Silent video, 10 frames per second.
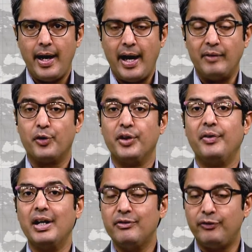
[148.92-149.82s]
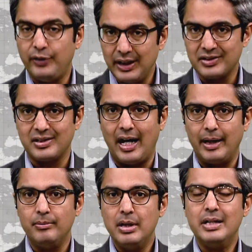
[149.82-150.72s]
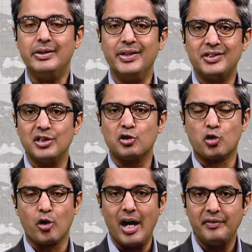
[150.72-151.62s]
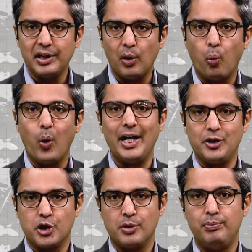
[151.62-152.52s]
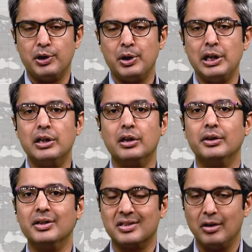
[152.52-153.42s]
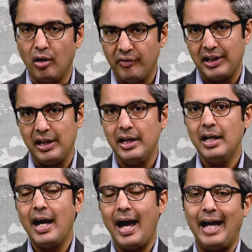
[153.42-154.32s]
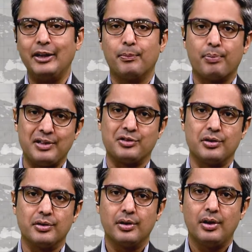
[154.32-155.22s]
And for the very first time, this is driving a wedge between the Siloviki and the president.